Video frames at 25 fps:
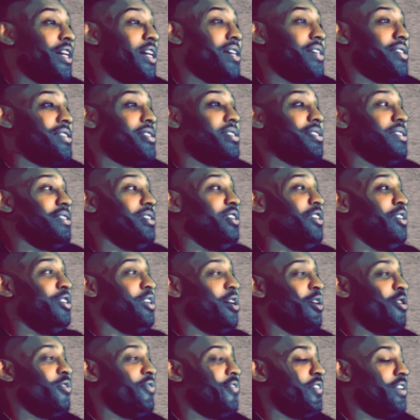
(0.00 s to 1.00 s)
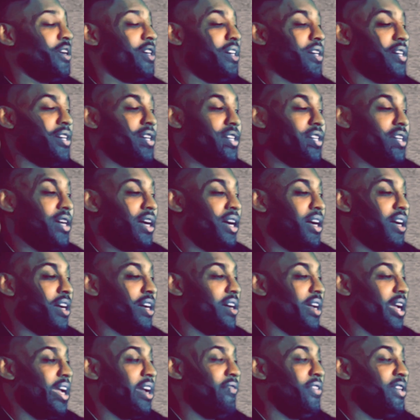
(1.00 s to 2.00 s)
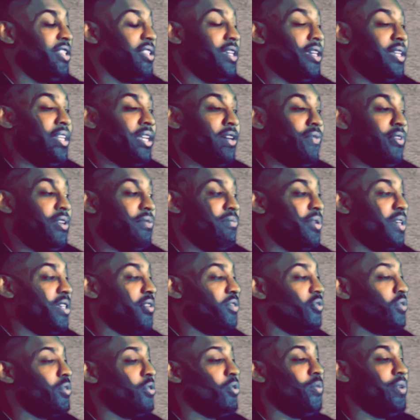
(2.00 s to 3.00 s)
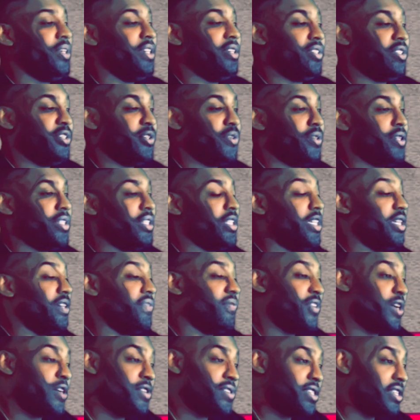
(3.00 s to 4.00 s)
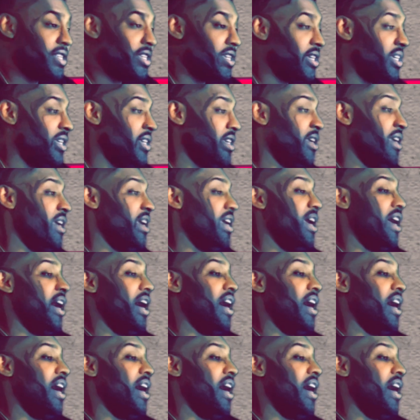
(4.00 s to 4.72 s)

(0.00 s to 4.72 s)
for us, mm-hmm. you know, mm-hmm. for uh, everything that we've been through. We endured the adversity